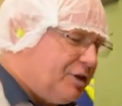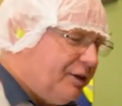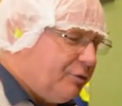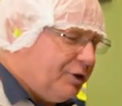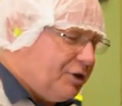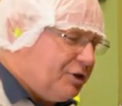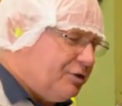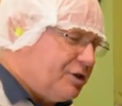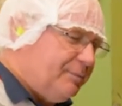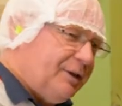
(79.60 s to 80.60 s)
Any new
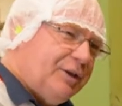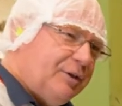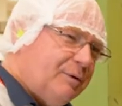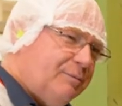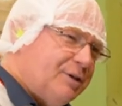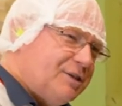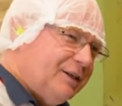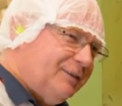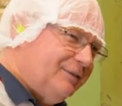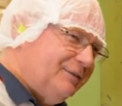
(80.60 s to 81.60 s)
tasks and training that
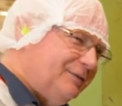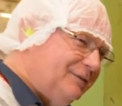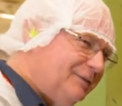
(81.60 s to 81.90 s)
I've done?